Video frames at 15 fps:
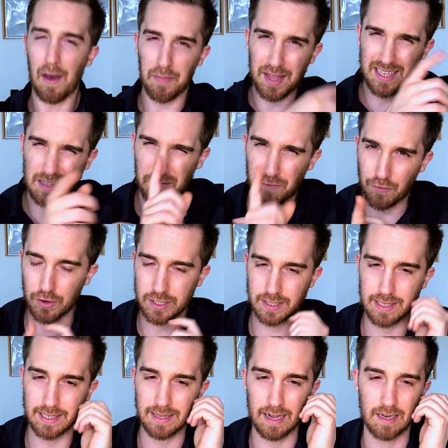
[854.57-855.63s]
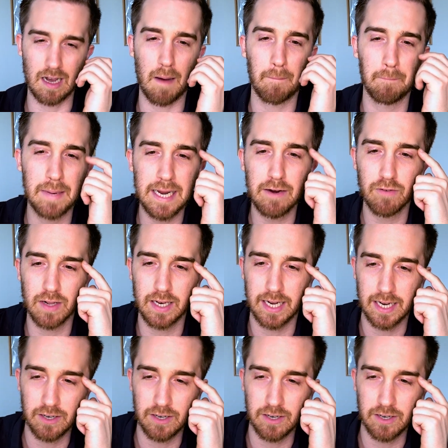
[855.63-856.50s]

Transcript: I think the first thing that got me really